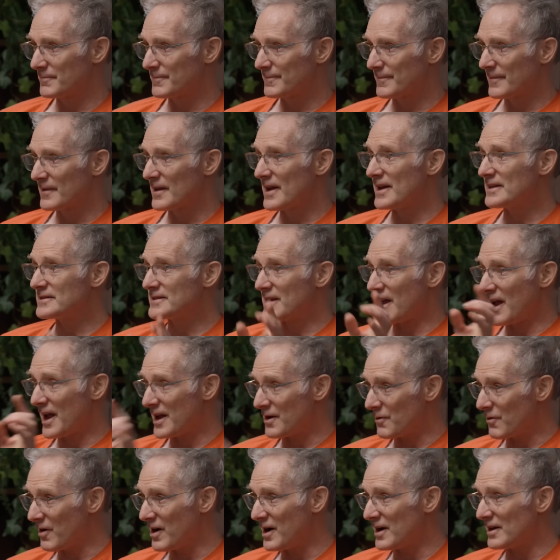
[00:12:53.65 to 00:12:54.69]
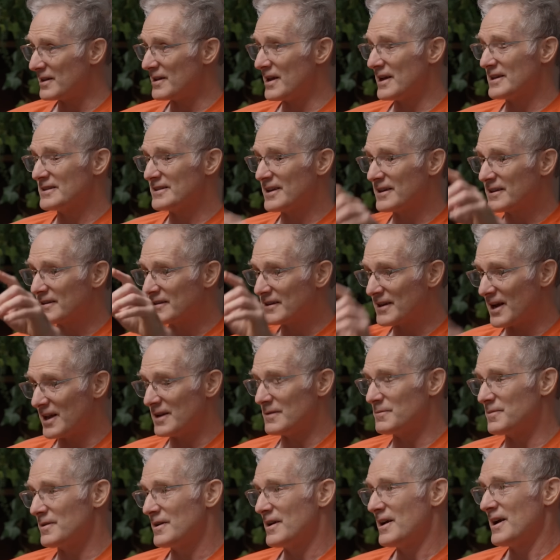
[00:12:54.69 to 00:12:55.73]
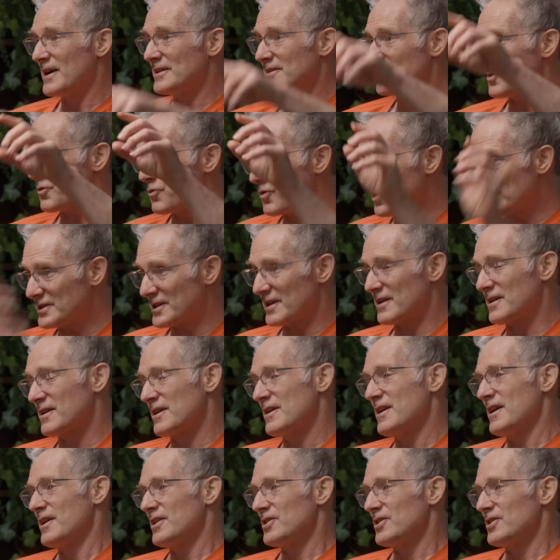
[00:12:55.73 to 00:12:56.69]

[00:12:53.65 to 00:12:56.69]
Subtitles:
Mm-hmm. And haywan, and kalb, and wasakh.